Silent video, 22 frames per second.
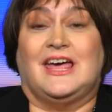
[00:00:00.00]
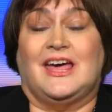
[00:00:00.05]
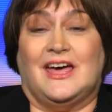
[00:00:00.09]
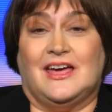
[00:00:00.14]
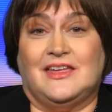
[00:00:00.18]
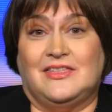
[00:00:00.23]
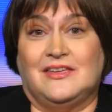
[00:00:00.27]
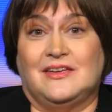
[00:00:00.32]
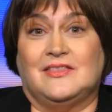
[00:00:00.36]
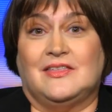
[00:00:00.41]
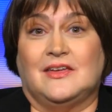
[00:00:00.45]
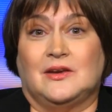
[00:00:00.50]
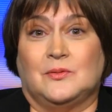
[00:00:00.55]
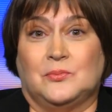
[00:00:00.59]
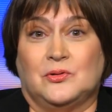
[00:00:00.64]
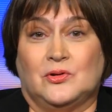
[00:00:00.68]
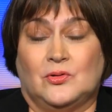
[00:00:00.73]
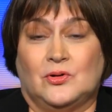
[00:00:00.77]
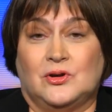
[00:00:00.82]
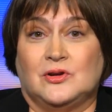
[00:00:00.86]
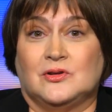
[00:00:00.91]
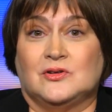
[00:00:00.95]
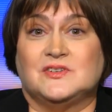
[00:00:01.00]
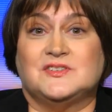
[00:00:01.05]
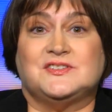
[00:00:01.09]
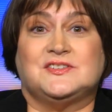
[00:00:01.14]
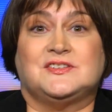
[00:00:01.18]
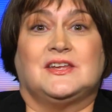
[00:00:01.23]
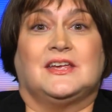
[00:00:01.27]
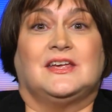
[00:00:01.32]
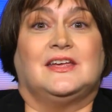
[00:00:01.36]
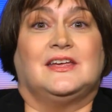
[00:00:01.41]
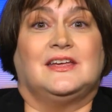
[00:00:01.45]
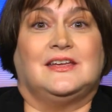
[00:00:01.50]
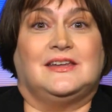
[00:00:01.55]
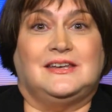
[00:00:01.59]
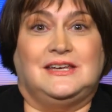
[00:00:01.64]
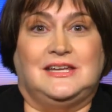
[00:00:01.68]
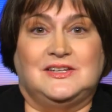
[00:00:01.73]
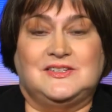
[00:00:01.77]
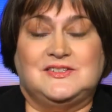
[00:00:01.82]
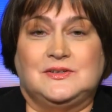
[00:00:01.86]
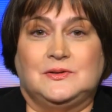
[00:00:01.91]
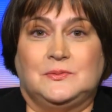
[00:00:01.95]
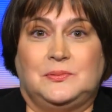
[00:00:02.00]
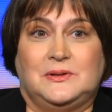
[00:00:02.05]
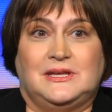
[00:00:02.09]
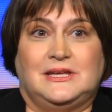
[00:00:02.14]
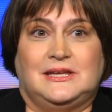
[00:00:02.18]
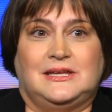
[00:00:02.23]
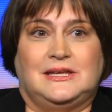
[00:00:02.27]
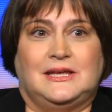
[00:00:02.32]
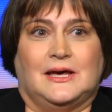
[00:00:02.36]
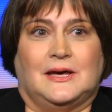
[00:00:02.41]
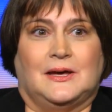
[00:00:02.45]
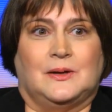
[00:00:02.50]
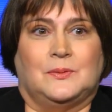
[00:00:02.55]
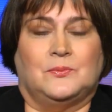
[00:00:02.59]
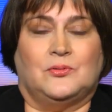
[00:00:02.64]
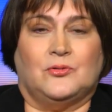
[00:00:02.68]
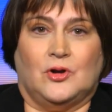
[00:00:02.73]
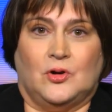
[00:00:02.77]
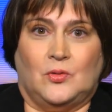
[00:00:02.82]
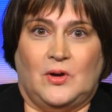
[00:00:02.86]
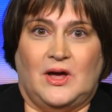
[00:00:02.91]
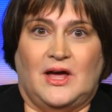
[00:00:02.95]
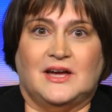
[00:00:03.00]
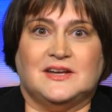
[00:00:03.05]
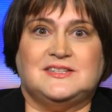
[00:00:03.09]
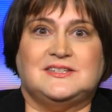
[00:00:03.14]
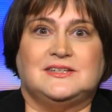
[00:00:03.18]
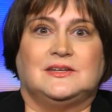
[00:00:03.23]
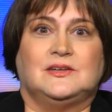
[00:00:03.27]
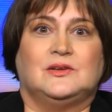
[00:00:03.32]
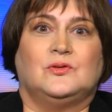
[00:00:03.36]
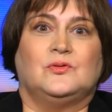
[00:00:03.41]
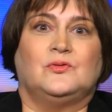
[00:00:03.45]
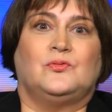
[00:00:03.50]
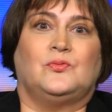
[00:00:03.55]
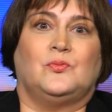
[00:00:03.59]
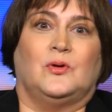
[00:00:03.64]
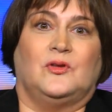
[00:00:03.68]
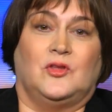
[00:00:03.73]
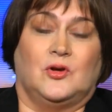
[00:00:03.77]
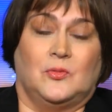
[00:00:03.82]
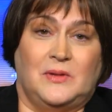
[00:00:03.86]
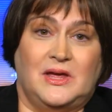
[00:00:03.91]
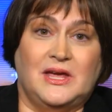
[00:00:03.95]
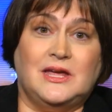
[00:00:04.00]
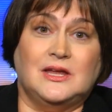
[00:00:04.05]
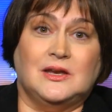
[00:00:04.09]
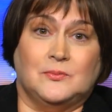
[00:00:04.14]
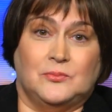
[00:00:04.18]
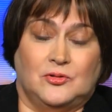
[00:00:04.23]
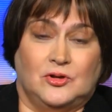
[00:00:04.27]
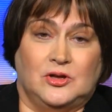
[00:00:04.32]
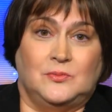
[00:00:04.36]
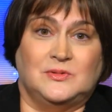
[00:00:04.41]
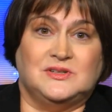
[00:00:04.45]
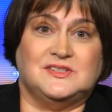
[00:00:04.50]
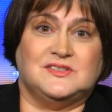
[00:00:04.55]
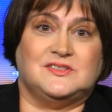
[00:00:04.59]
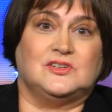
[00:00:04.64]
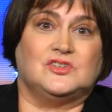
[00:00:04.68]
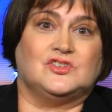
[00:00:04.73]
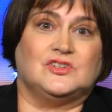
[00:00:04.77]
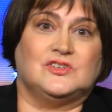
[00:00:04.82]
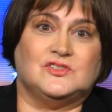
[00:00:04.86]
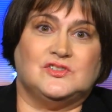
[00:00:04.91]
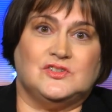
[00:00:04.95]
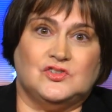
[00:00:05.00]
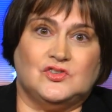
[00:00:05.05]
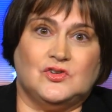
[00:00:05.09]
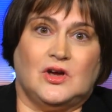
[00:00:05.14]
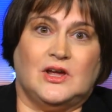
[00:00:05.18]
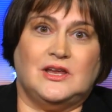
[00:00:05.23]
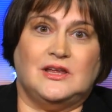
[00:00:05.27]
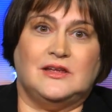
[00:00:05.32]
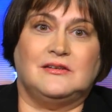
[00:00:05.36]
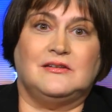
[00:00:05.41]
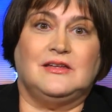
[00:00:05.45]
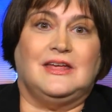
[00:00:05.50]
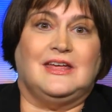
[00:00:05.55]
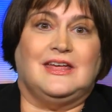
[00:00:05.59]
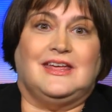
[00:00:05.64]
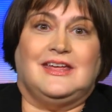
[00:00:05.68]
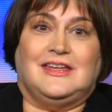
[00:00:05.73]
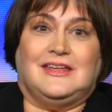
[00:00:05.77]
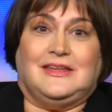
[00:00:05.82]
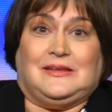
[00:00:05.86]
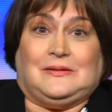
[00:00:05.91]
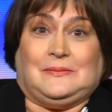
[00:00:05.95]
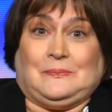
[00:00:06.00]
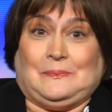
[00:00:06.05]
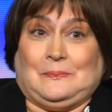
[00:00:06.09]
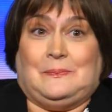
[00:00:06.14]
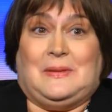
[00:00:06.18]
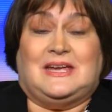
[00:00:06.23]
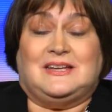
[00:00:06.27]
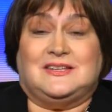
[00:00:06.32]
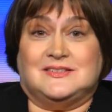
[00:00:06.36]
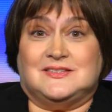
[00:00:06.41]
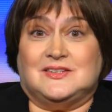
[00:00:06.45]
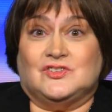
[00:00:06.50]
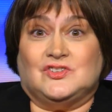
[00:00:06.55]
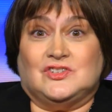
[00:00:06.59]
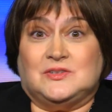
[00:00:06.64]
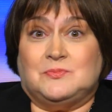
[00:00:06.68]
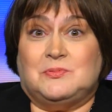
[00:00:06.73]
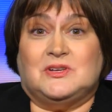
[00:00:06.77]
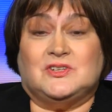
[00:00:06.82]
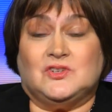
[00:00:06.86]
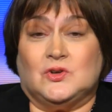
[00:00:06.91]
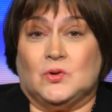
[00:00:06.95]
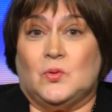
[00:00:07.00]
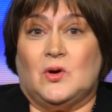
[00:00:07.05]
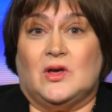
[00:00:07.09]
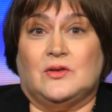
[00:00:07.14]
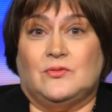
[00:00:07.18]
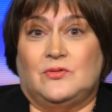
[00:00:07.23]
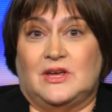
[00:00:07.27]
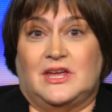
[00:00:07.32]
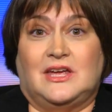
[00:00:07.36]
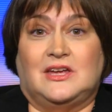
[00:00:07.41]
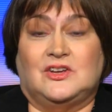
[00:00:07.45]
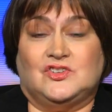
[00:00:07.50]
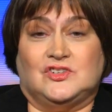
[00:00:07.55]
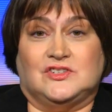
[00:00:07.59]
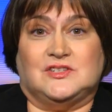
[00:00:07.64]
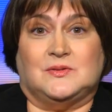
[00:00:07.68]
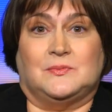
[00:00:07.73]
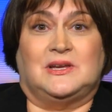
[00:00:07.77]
I think that employers need to be proactive when they're making employment decisions to try to make decisions based on qualifications.